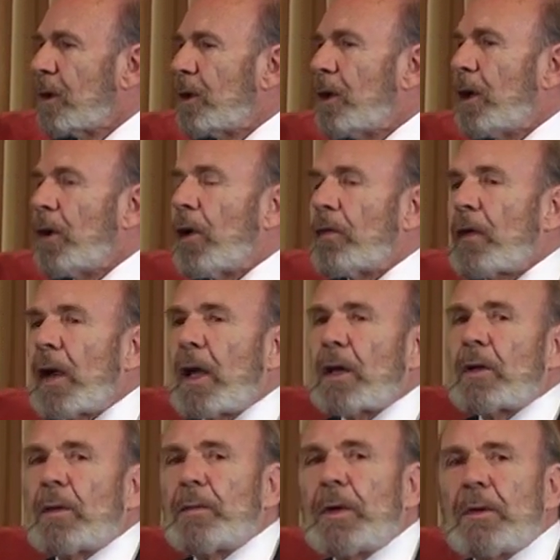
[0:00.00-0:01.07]
You have
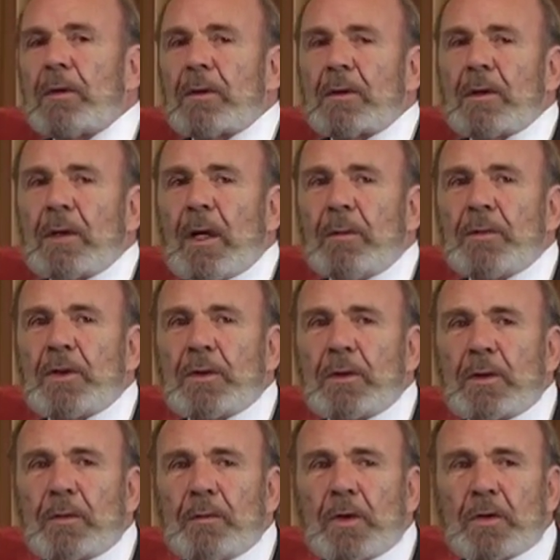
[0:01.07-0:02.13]
heard about, I'm
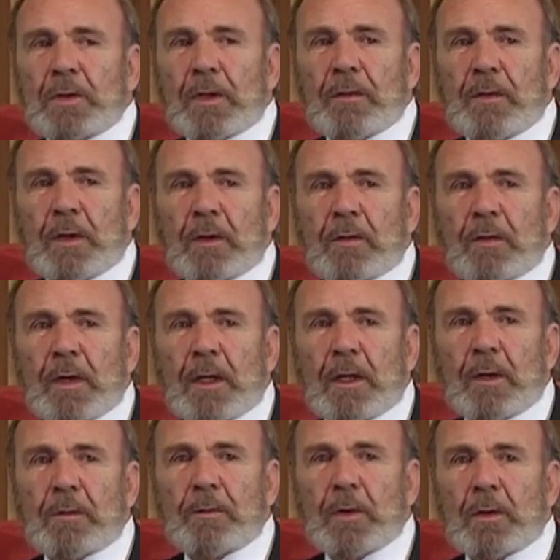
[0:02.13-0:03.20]
sure most of you have read
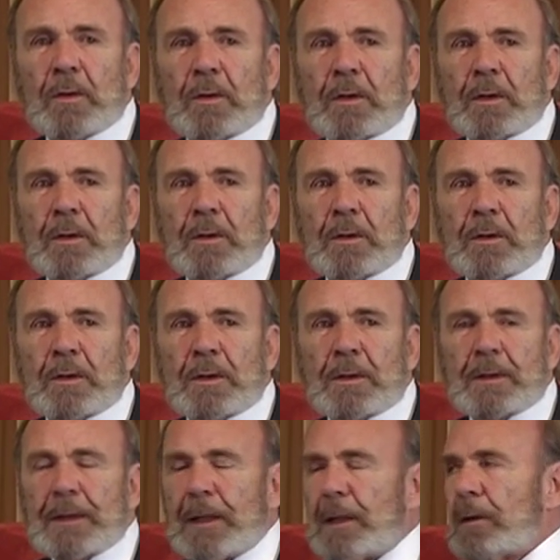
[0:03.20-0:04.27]
a book
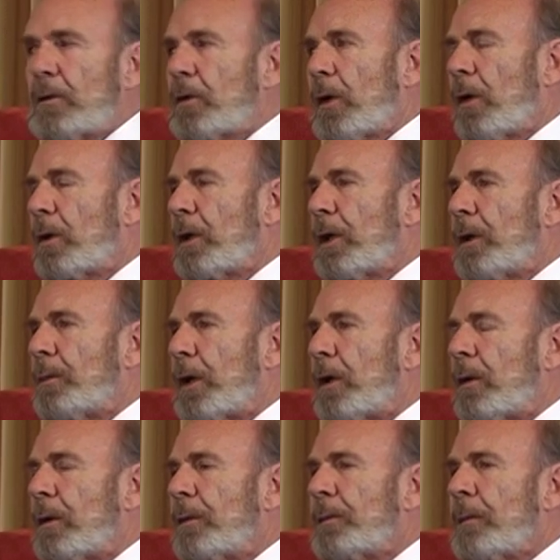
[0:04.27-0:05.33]
saying, talking
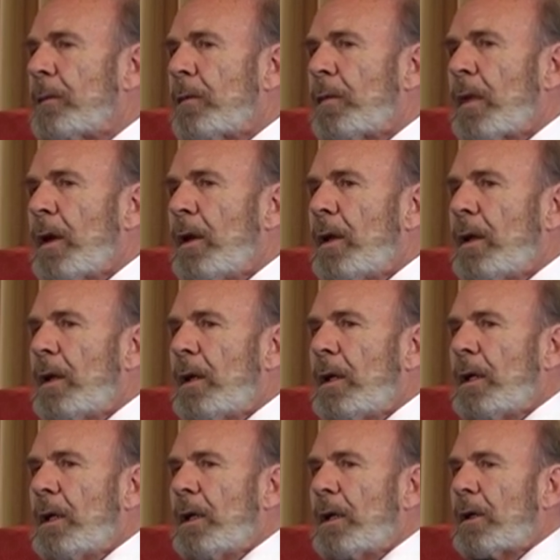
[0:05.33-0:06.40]
about
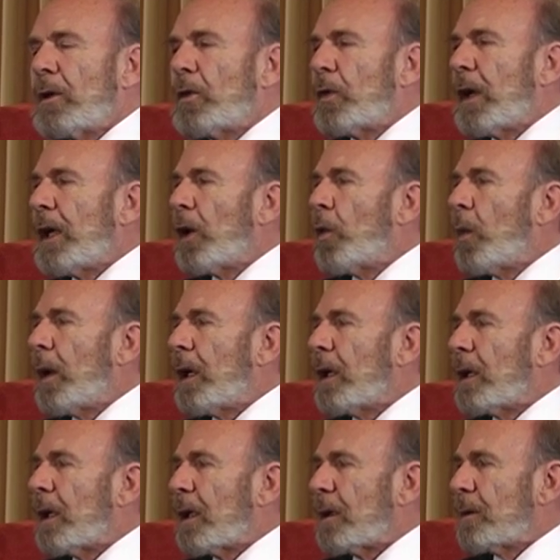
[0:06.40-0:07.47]
a great
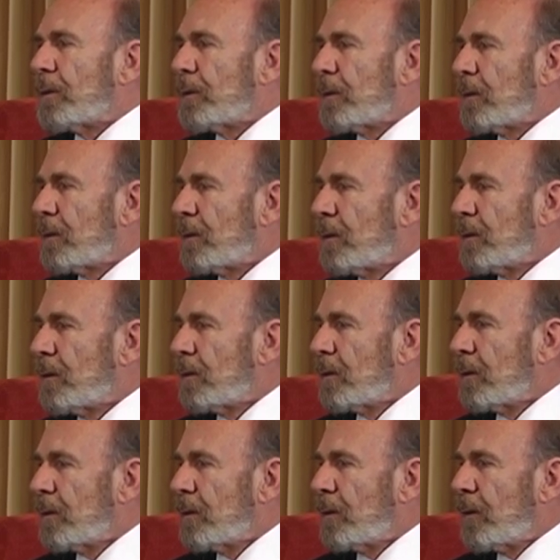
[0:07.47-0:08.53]
awakening.
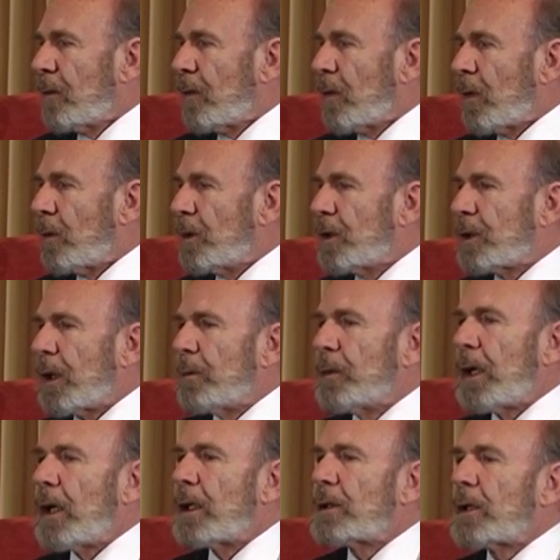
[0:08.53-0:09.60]
When
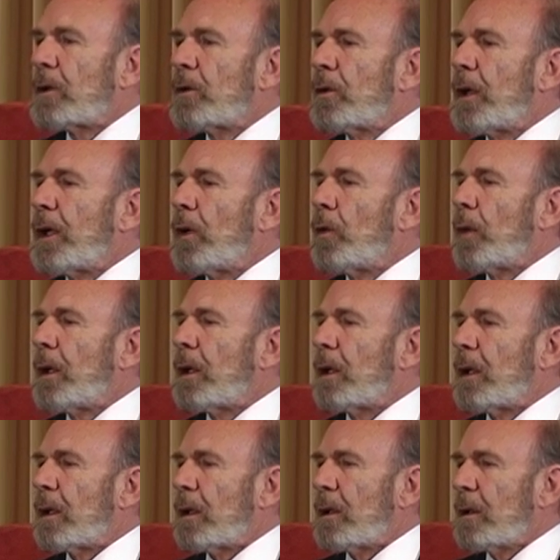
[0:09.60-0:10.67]
somebody has a great
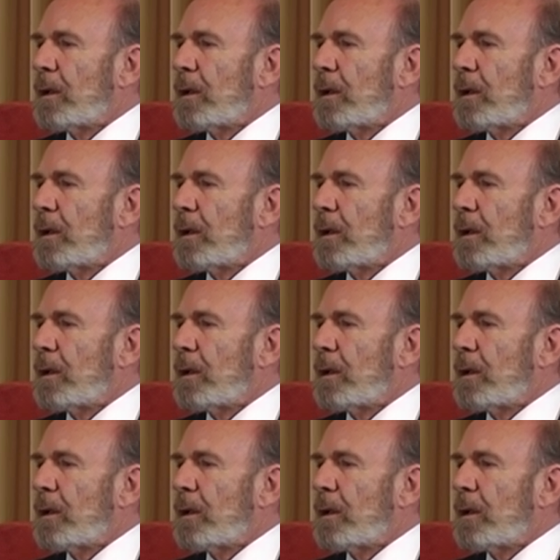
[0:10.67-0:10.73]
awakening,